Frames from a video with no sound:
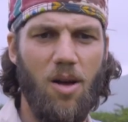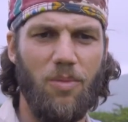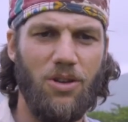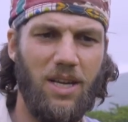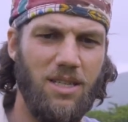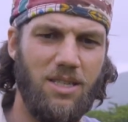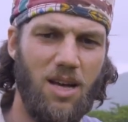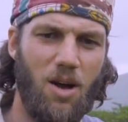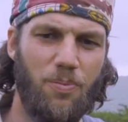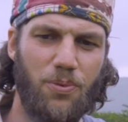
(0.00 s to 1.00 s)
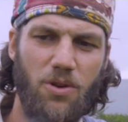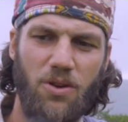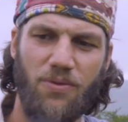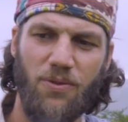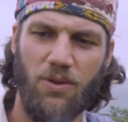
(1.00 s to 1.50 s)
But you can see how
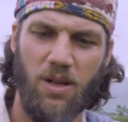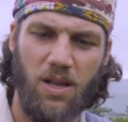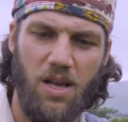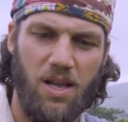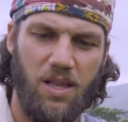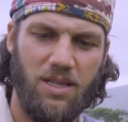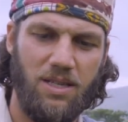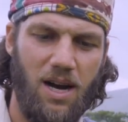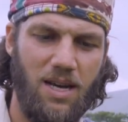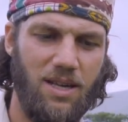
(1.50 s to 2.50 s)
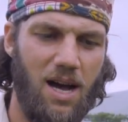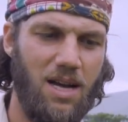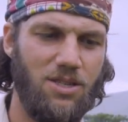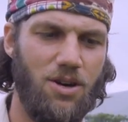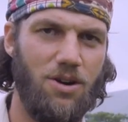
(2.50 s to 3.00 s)
beautiful these guys'
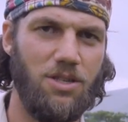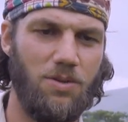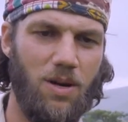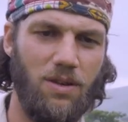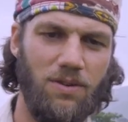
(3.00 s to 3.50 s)
eyes are as well.